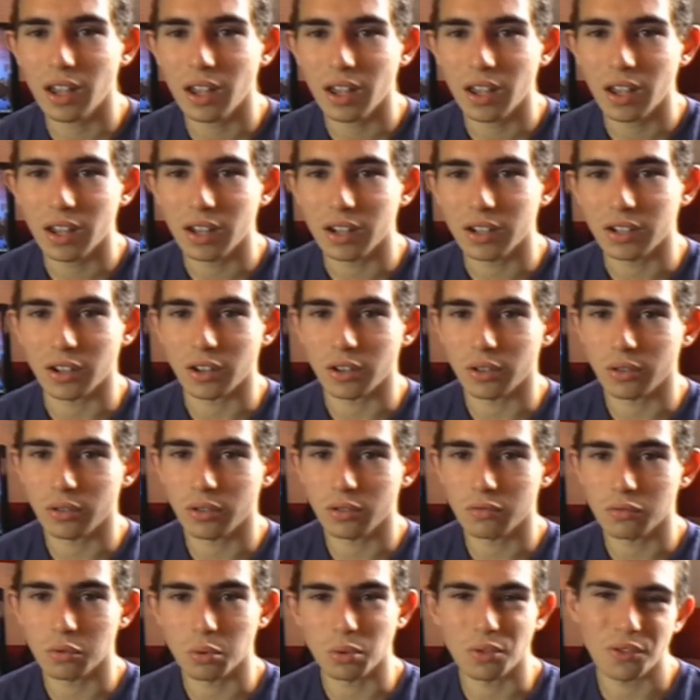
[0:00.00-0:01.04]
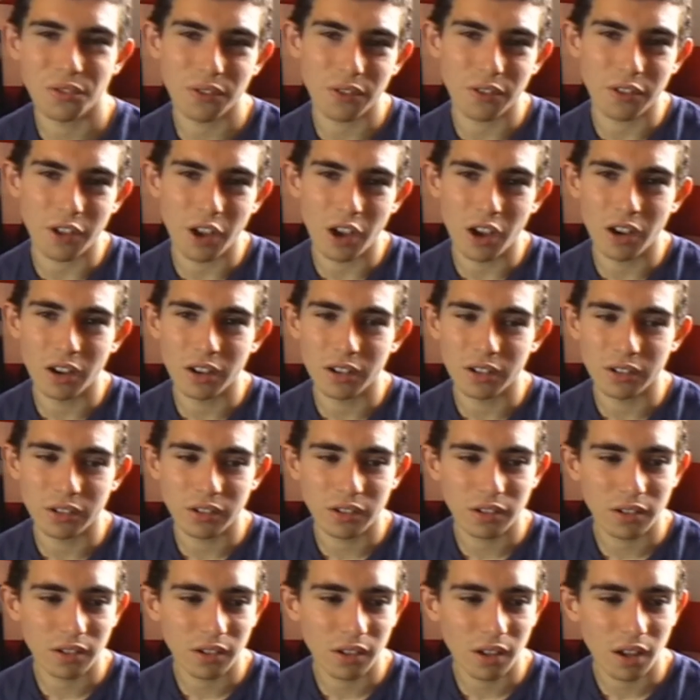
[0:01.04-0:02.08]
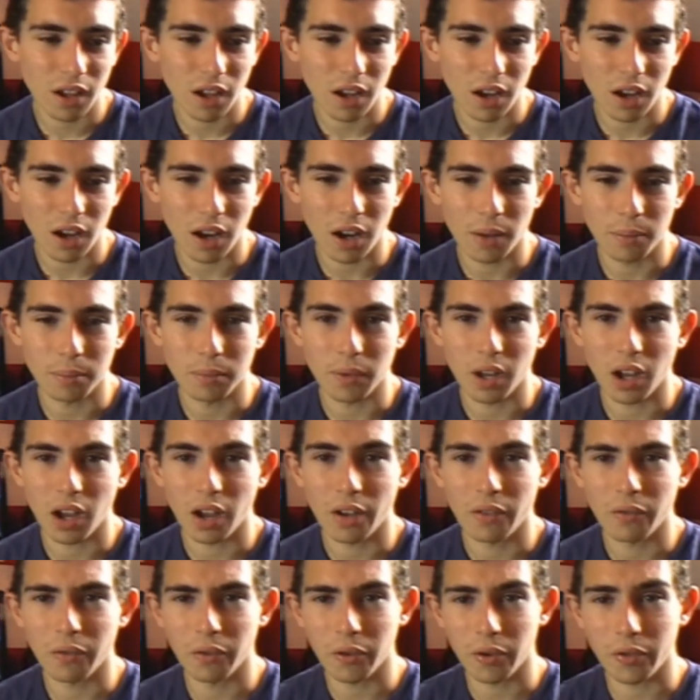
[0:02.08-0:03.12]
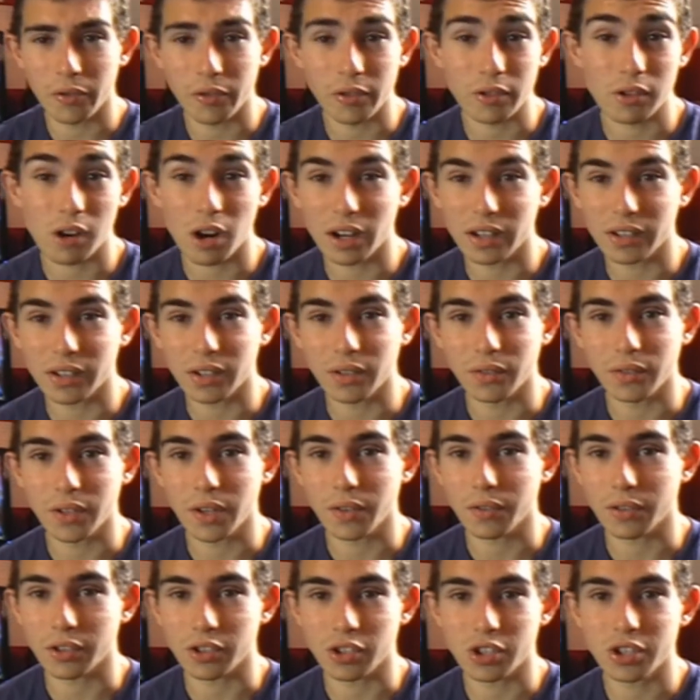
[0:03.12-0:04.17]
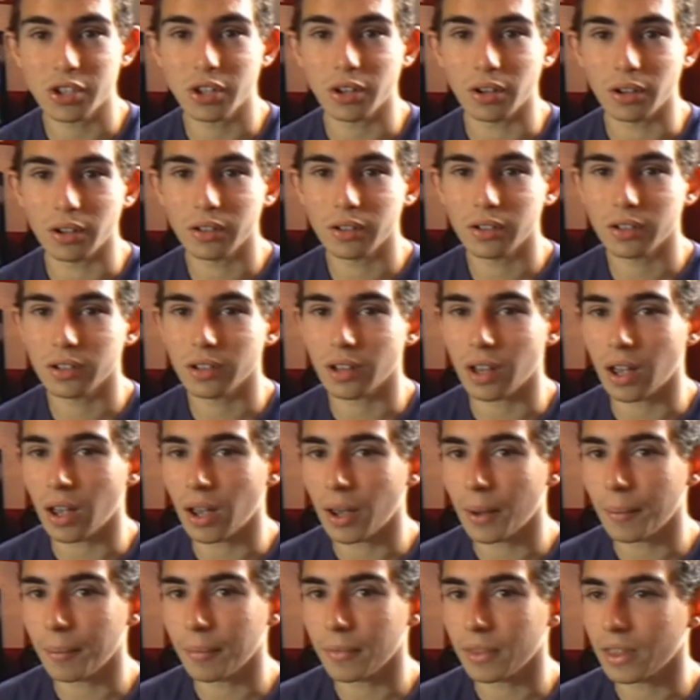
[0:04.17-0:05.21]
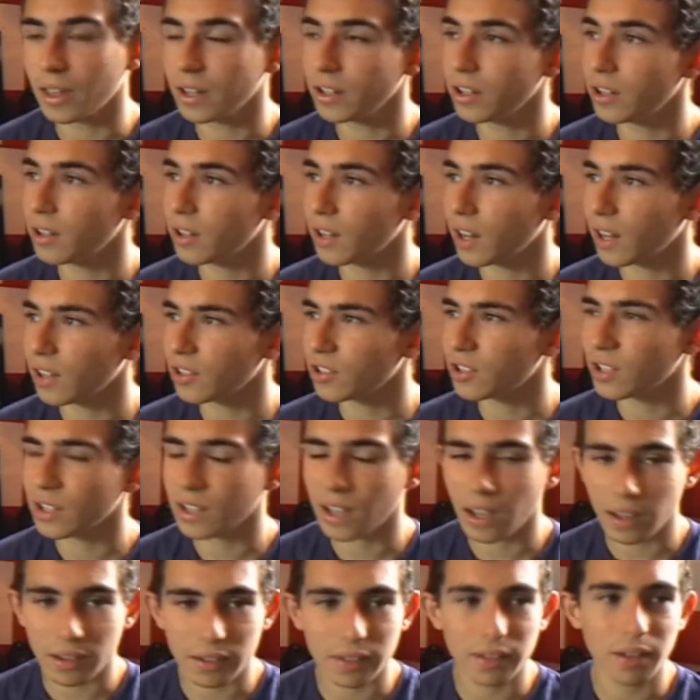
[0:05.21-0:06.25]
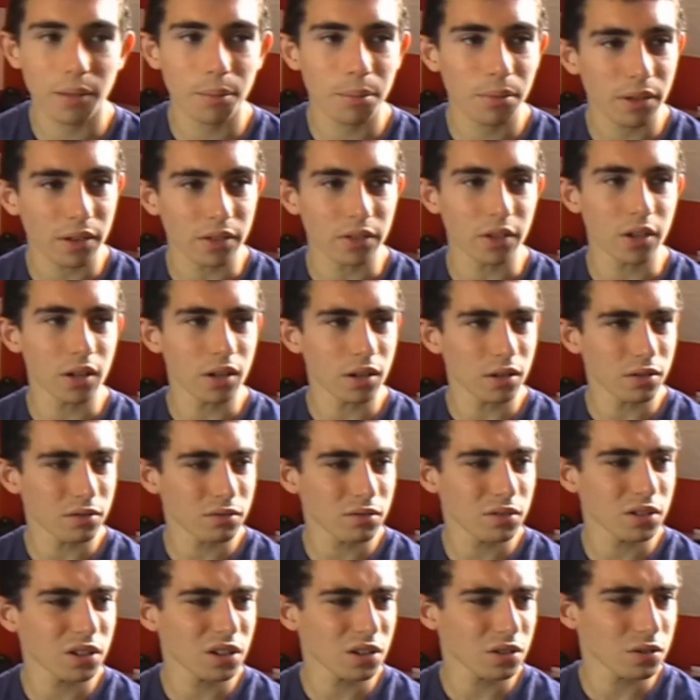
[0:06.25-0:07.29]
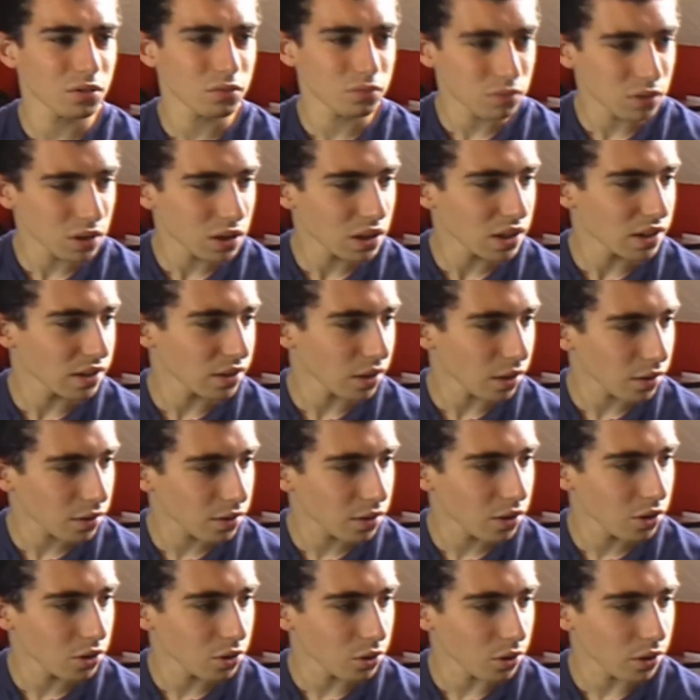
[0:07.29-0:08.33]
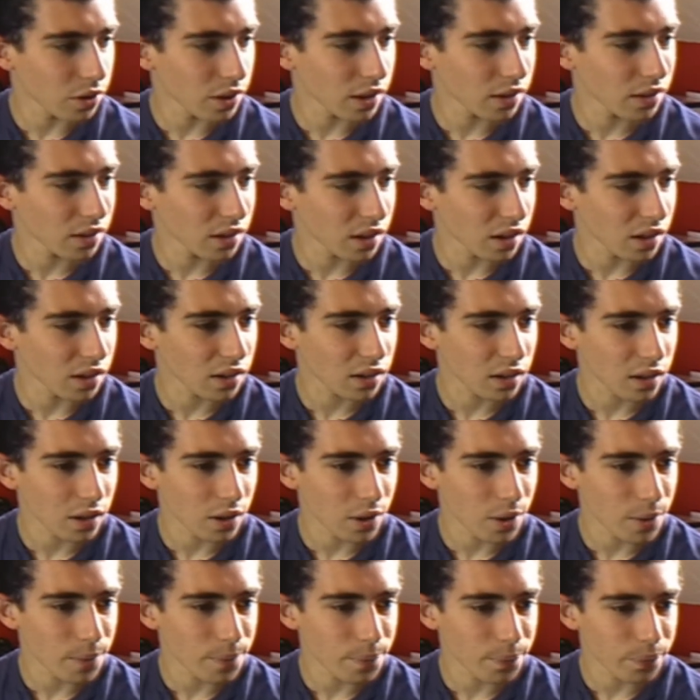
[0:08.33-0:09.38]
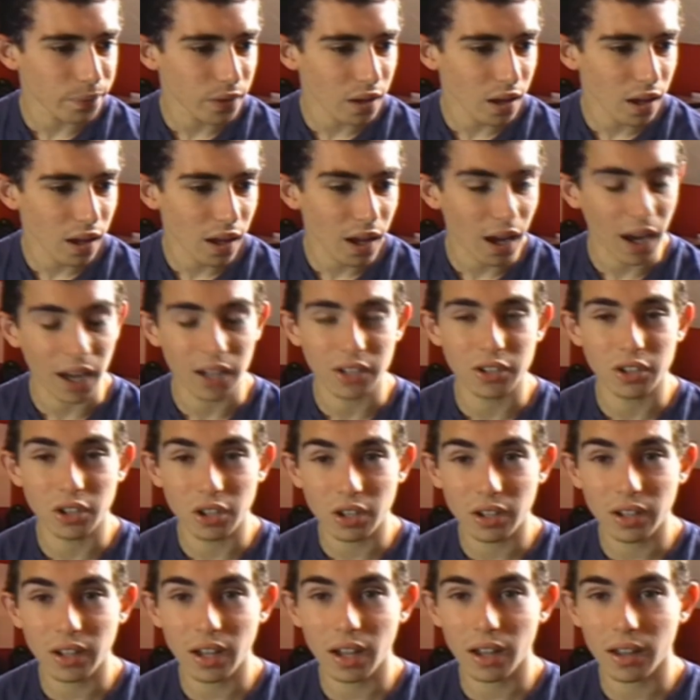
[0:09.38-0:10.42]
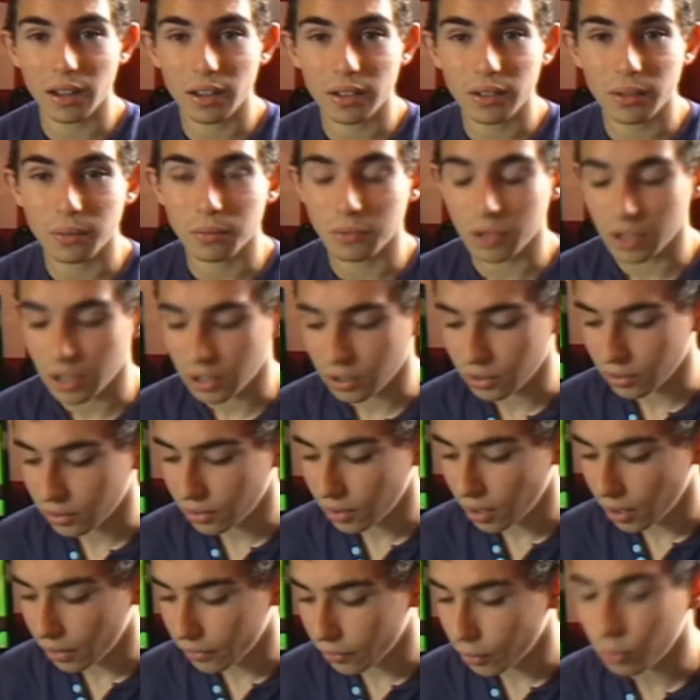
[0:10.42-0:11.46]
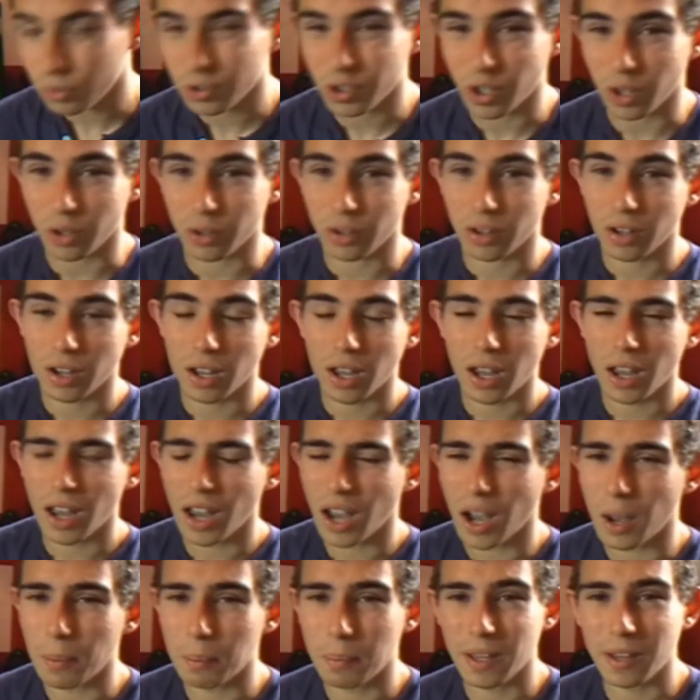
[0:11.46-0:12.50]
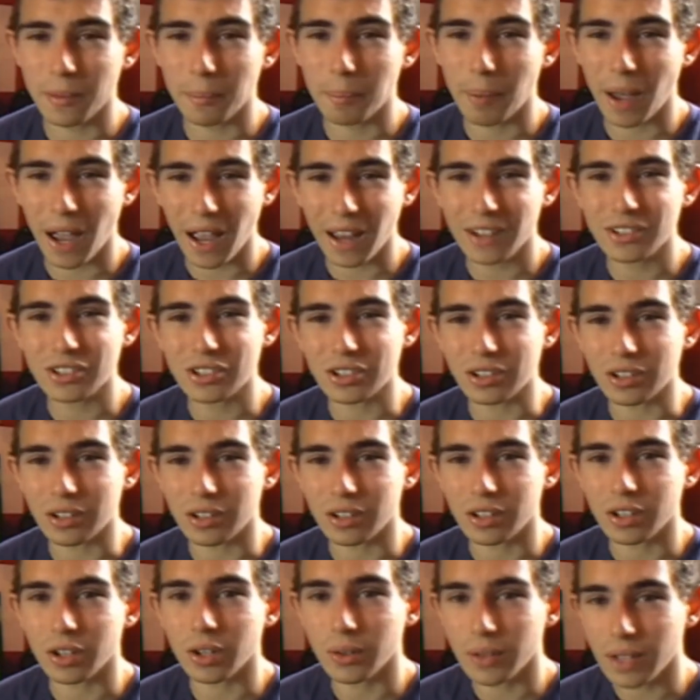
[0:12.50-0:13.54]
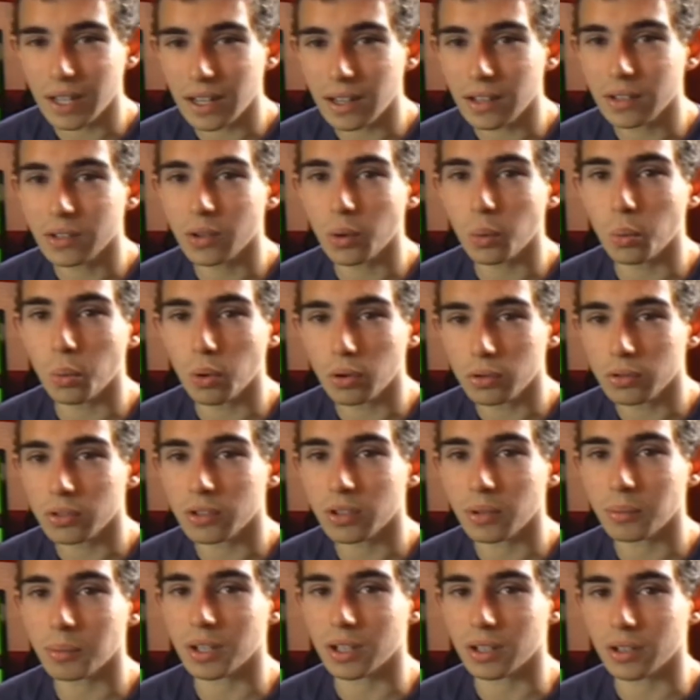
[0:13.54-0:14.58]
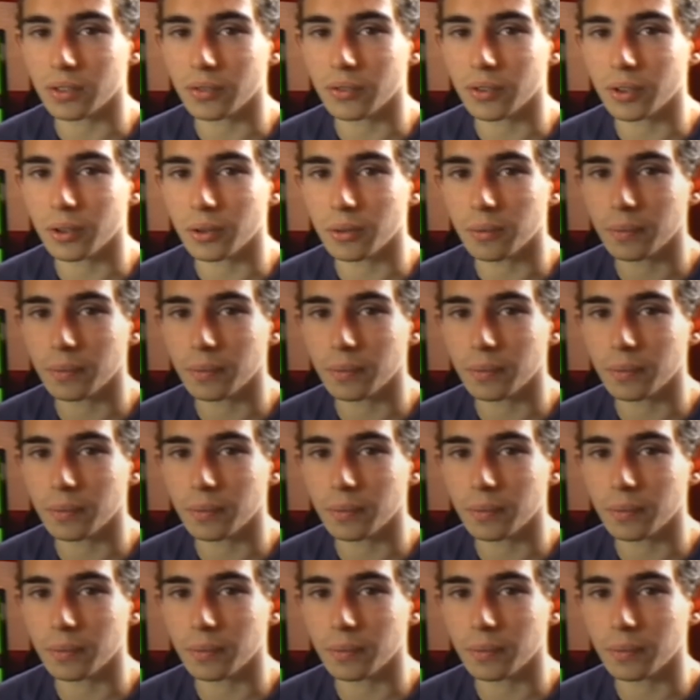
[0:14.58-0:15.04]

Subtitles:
you know, the rule of thirds, a variety of different shots, then you can actually get something that really does look authentic, and you can get some really good stuff. Also, being passionate, you need to want to make a film.